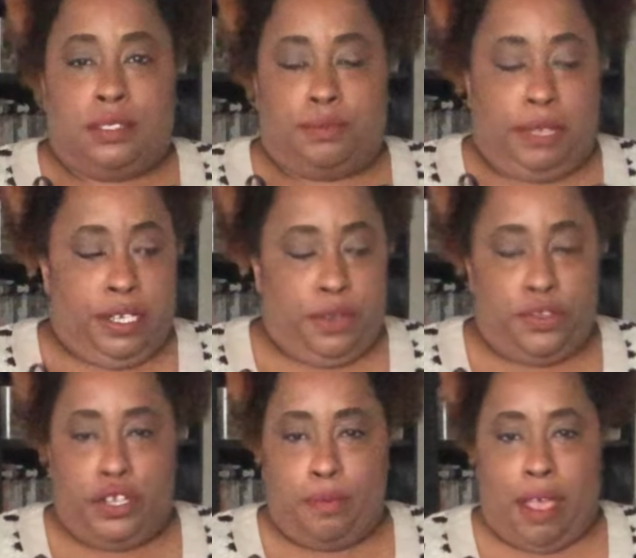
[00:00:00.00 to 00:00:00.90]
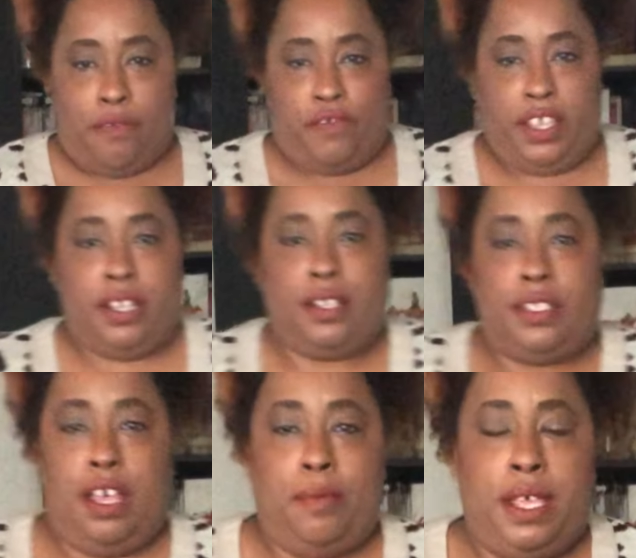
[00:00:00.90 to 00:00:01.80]
New gym outfit.
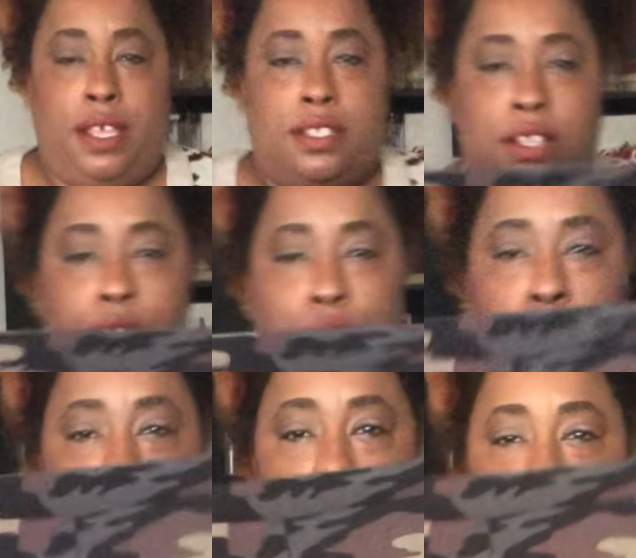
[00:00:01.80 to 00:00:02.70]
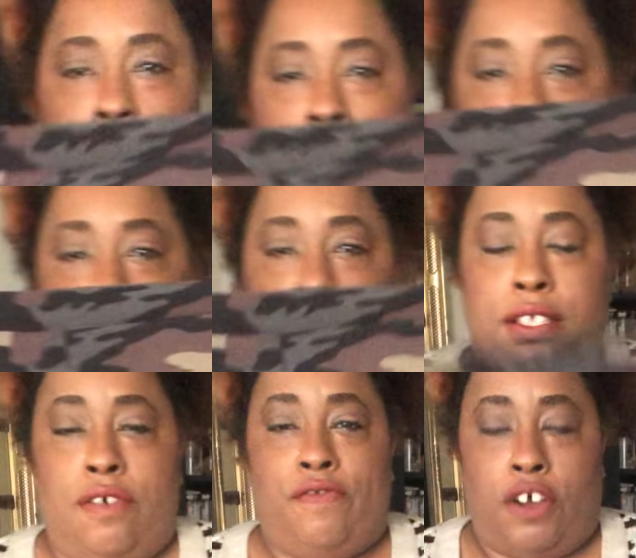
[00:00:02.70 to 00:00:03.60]
Tell me. So, what do y'all think of this
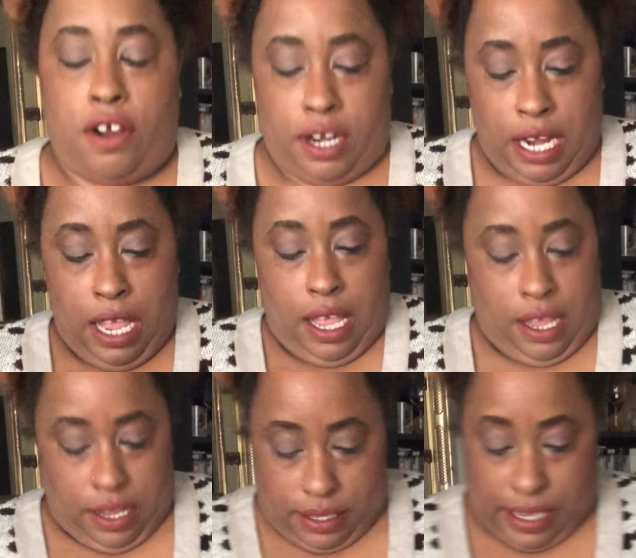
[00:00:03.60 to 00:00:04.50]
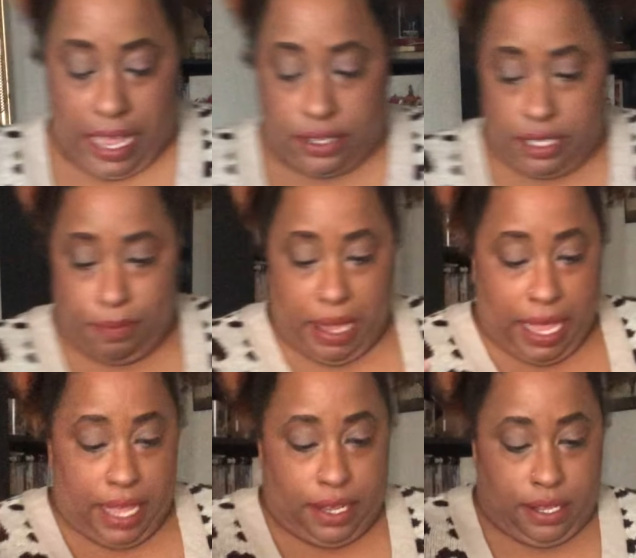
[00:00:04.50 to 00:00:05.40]
so far? It's out in the
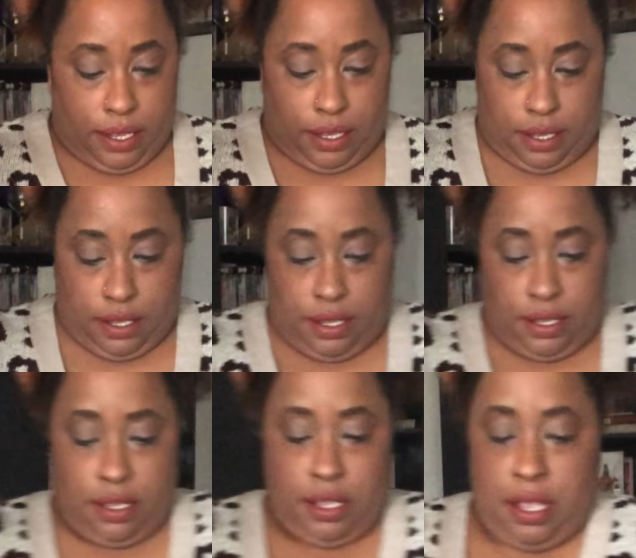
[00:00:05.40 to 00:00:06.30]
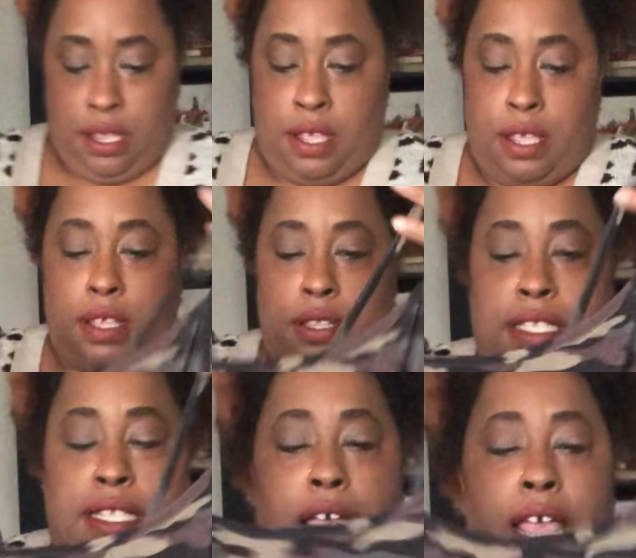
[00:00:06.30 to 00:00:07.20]
back.
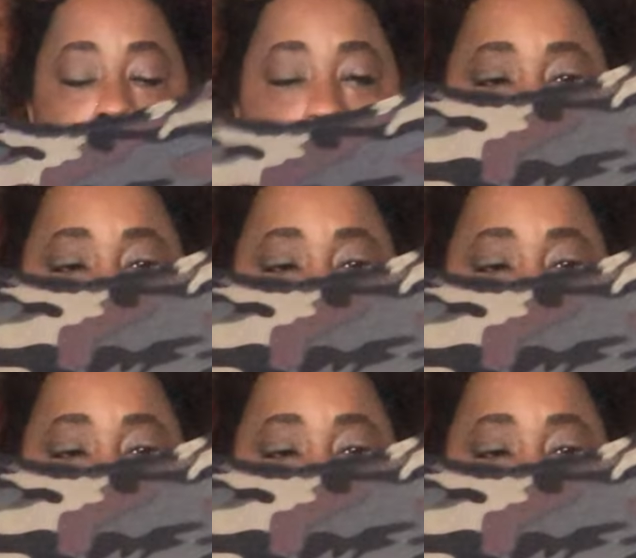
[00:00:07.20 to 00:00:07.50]
It's tank.